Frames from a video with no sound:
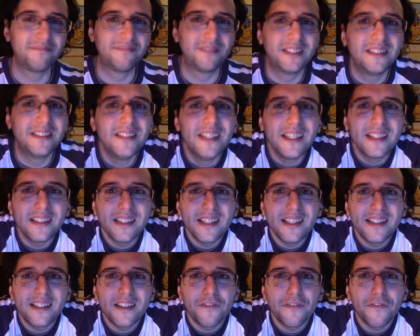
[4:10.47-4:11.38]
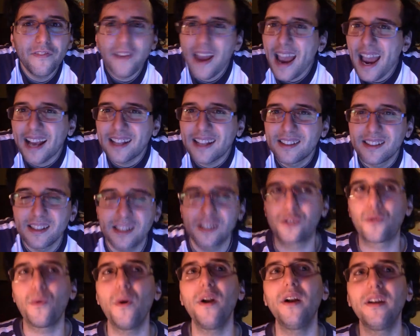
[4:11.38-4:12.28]
It's a fact. A
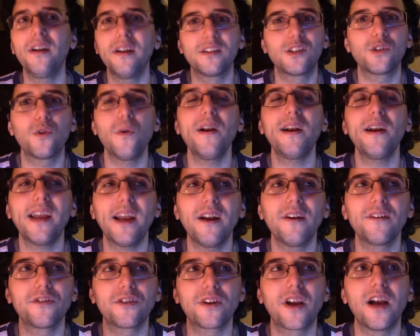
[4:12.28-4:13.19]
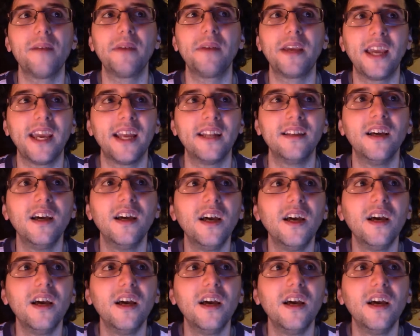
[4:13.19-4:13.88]
Square character coming in